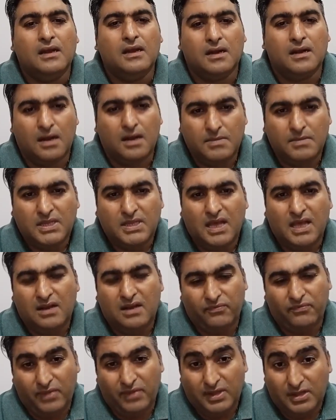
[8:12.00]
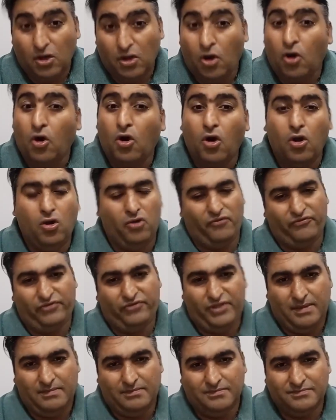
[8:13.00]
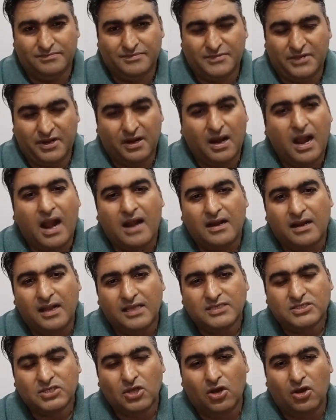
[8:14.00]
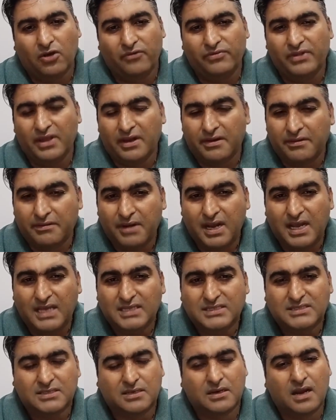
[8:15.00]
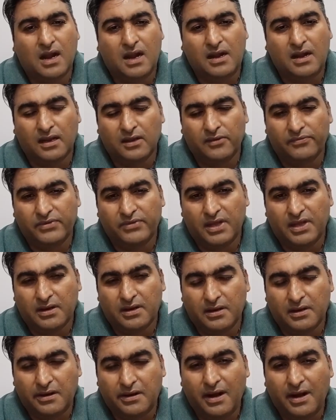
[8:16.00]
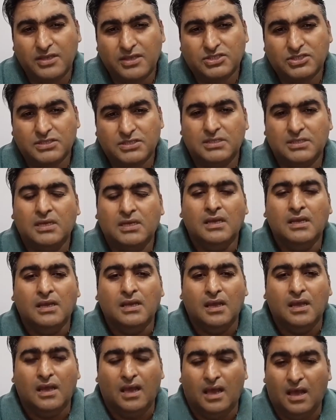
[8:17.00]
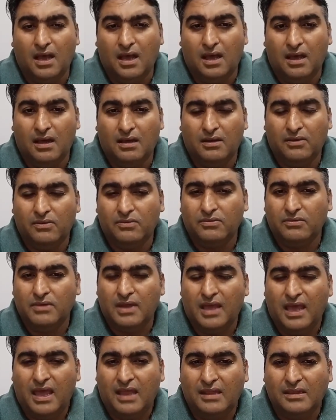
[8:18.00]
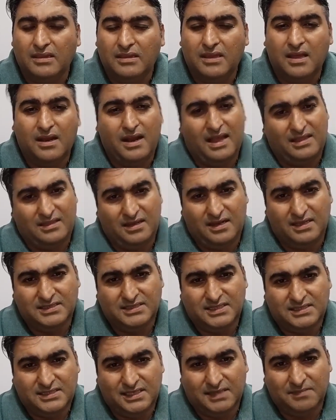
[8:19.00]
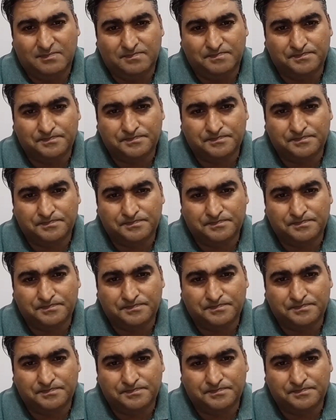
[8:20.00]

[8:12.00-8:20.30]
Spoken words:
Ramadan with all of them, regardless of their race, regarding of their religion, and their ethnicity.